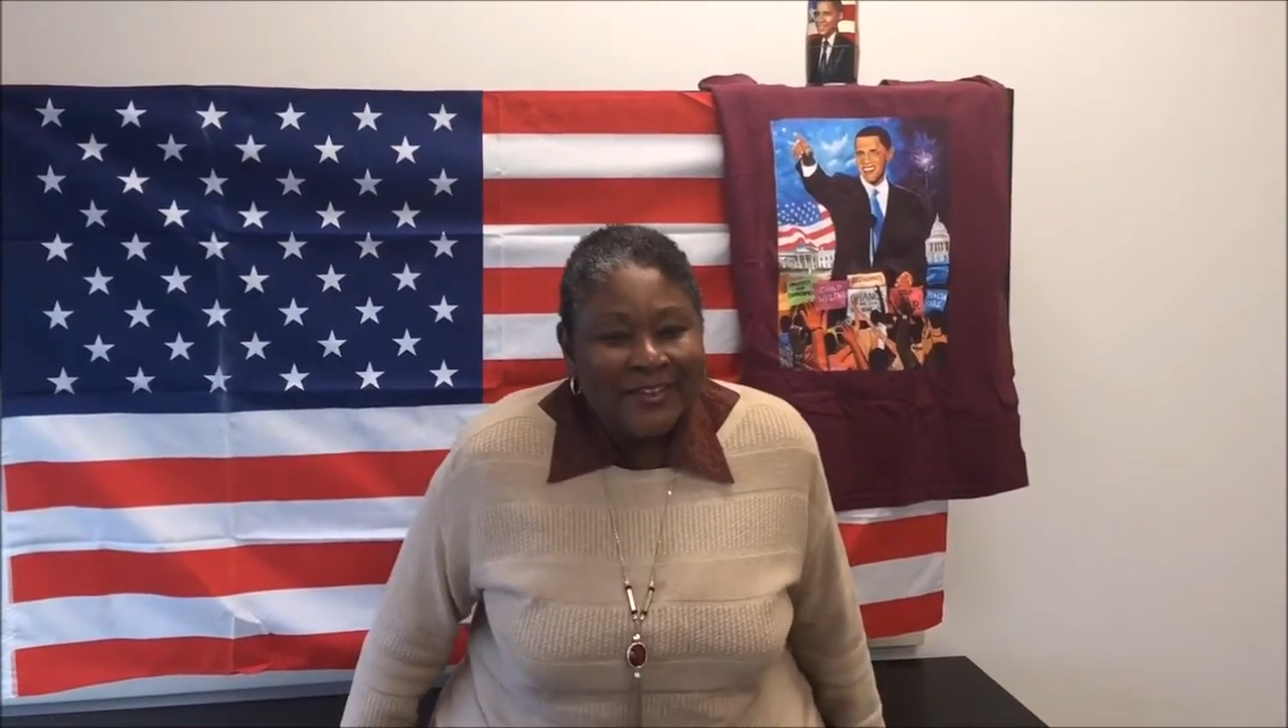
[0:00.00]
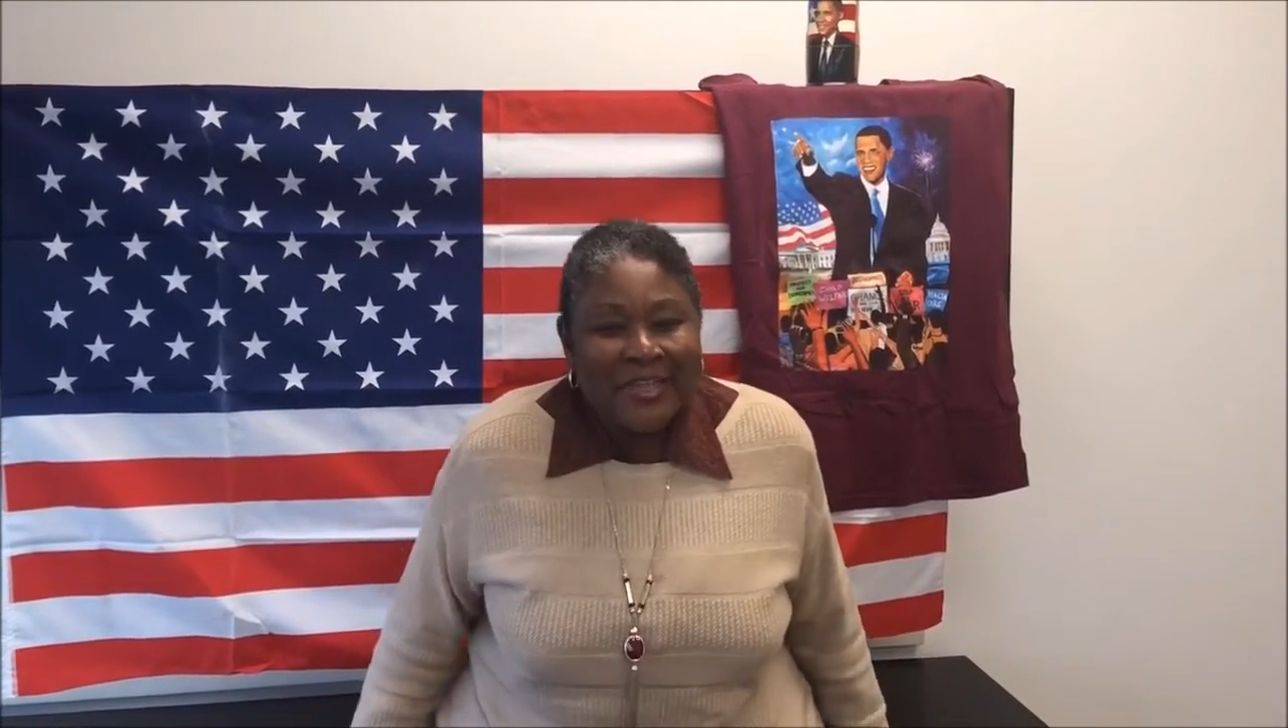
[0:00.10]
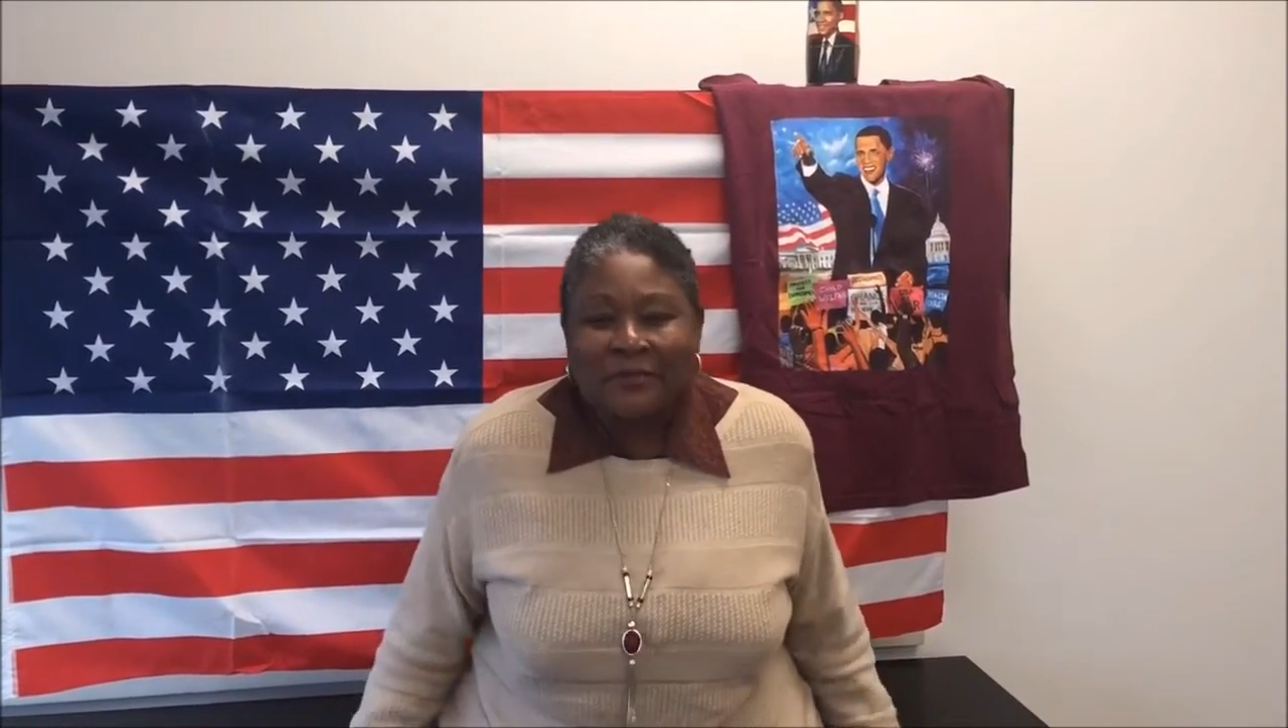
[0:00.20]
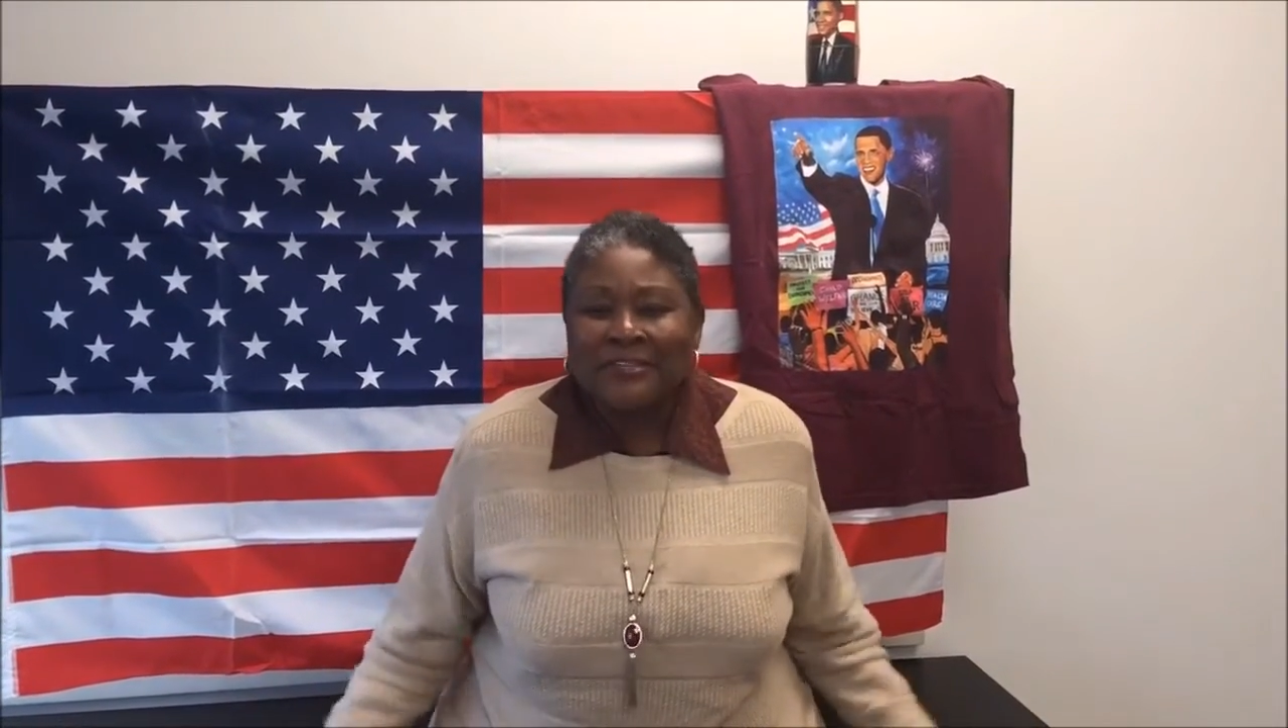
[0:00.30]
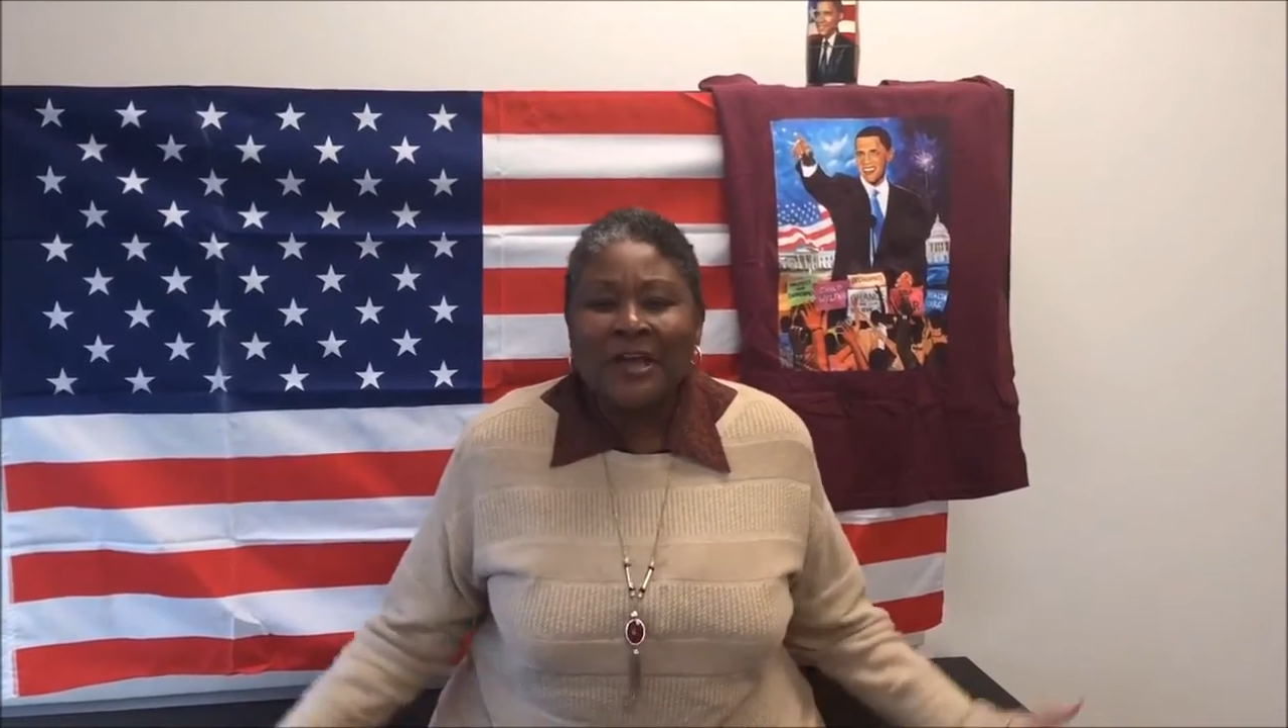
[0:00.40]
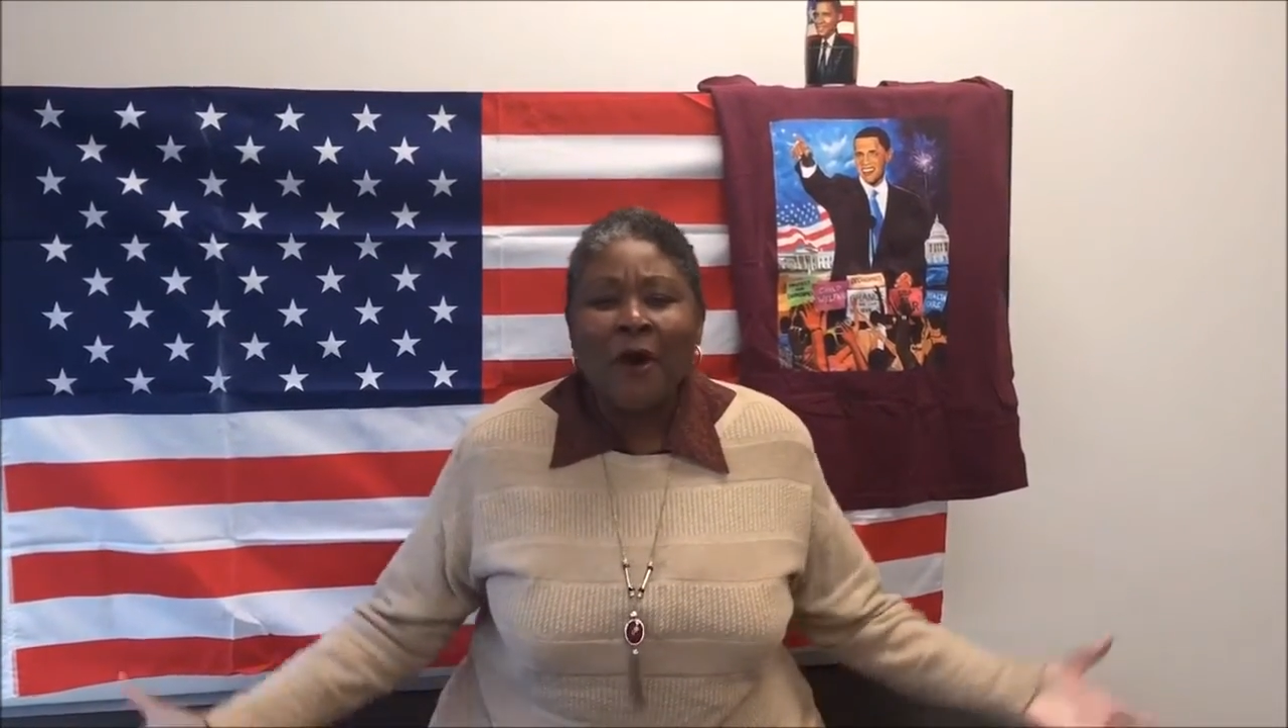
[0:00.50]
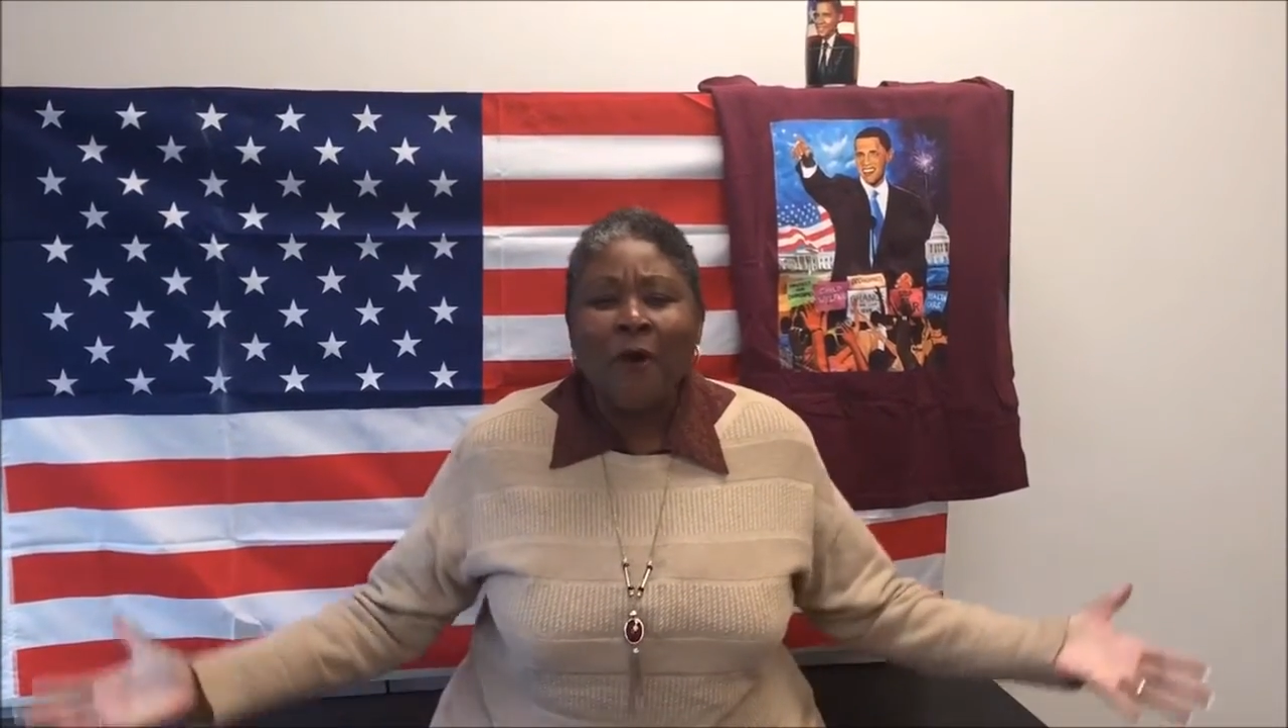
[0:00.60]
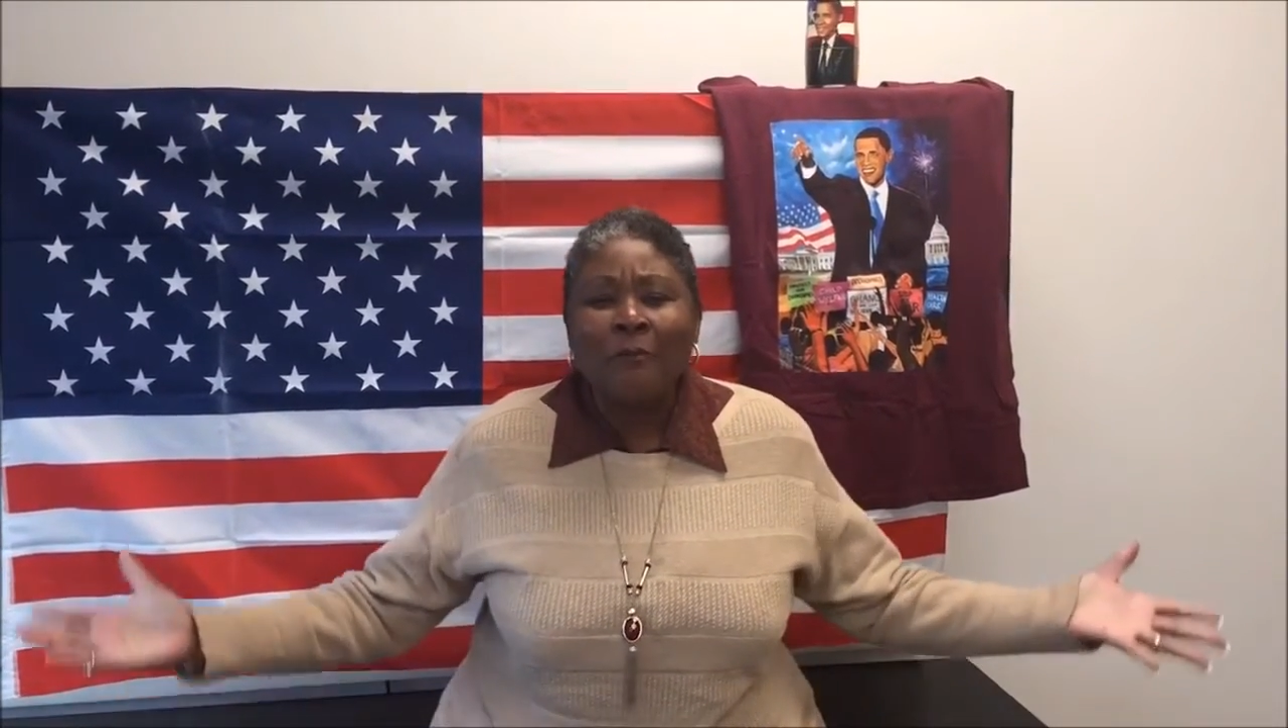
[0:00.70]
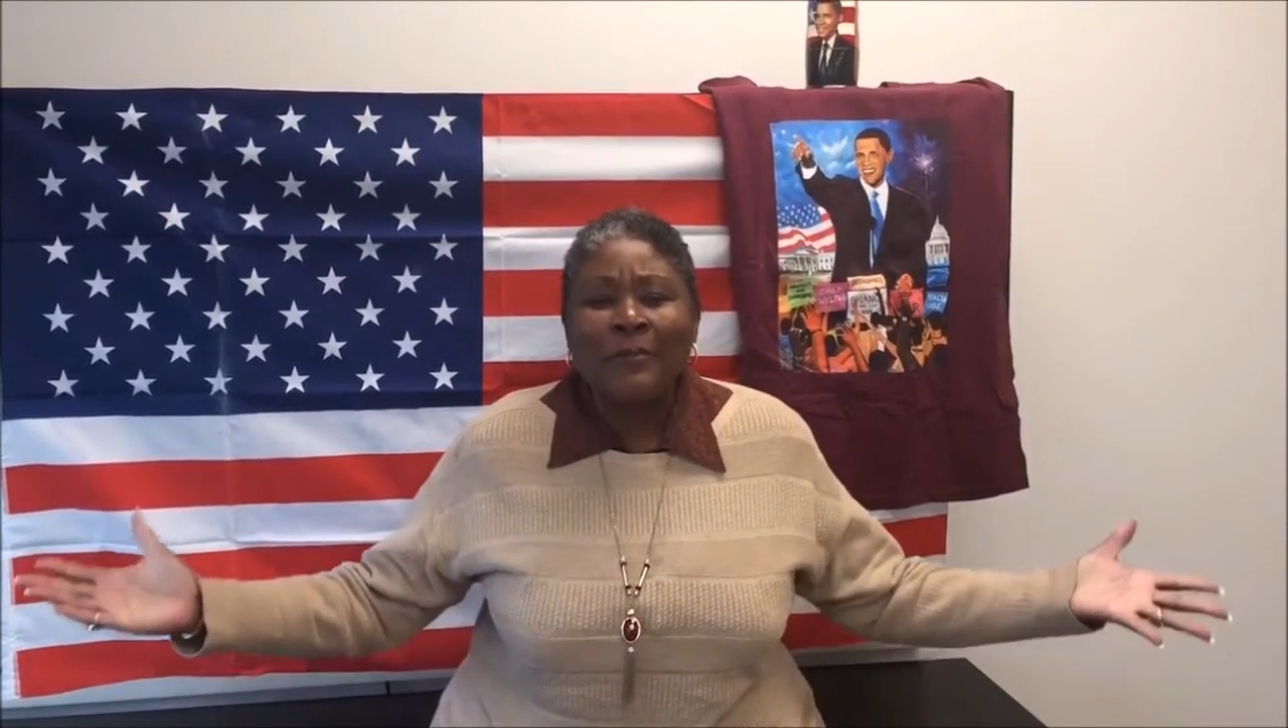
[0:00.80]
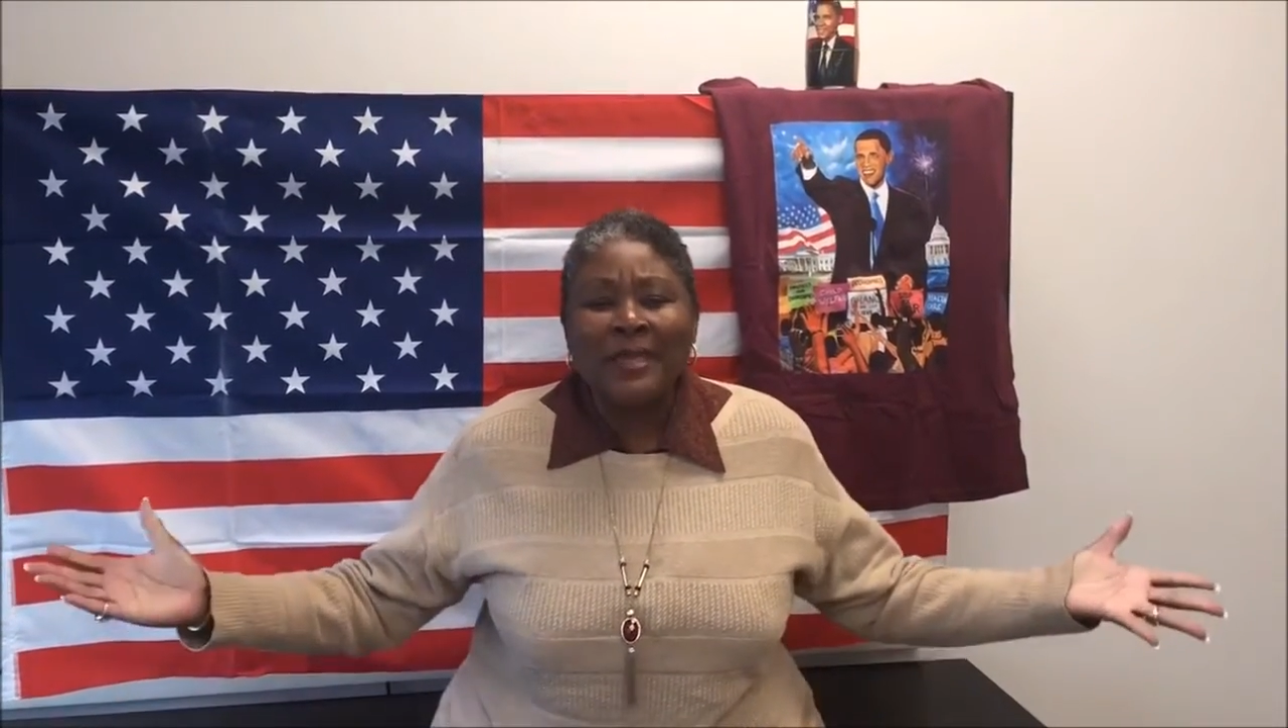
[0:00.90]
There is hope